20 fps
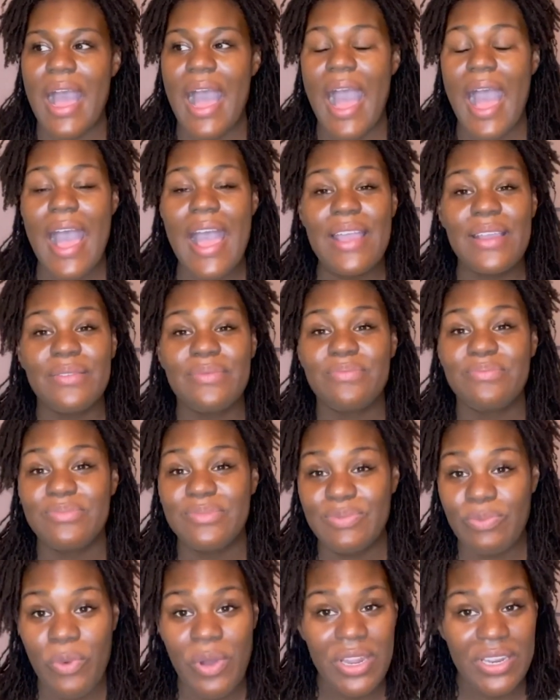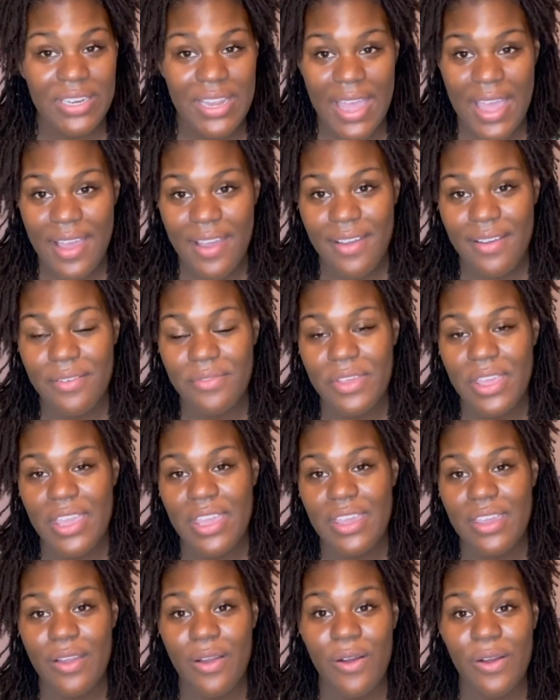I wanted to have
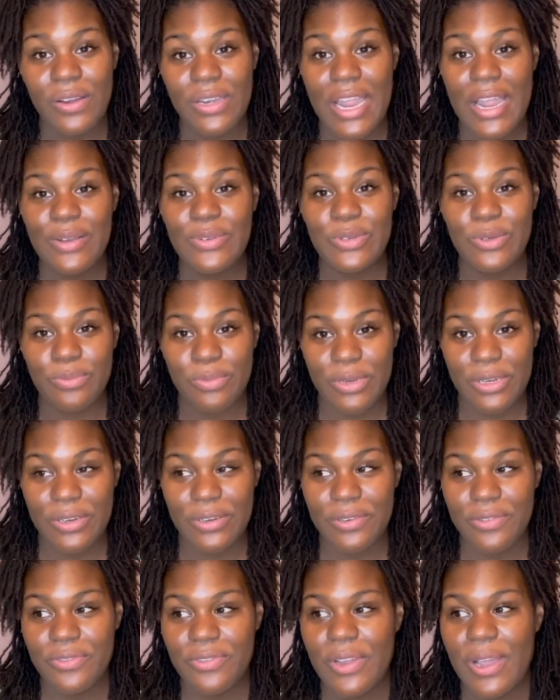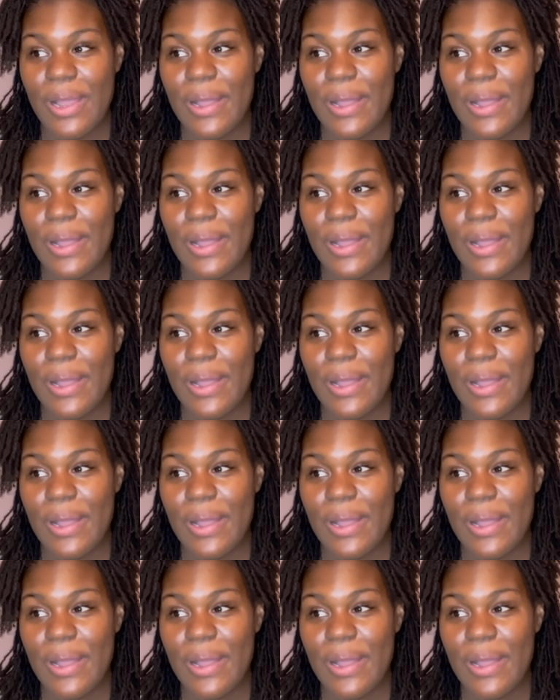a all-natural birth.